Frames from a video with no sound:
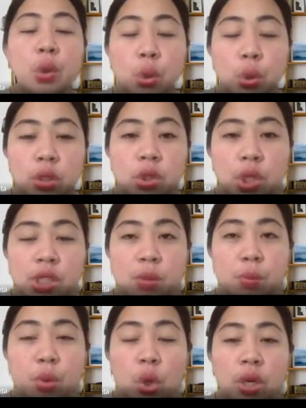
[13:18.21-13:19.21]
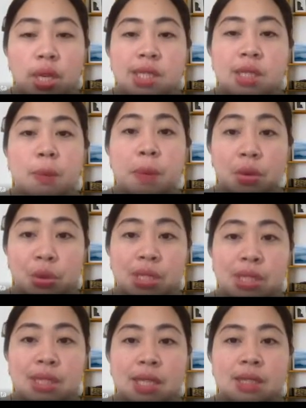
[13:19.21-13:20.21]
to explore experiences
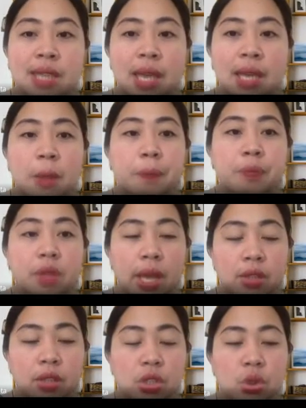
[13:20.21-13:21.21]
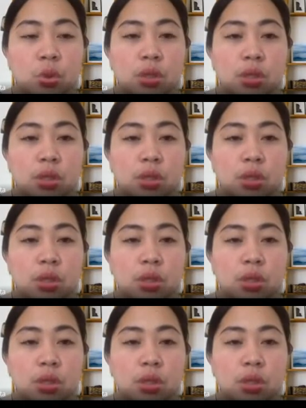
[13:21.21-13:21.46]
and attitudes.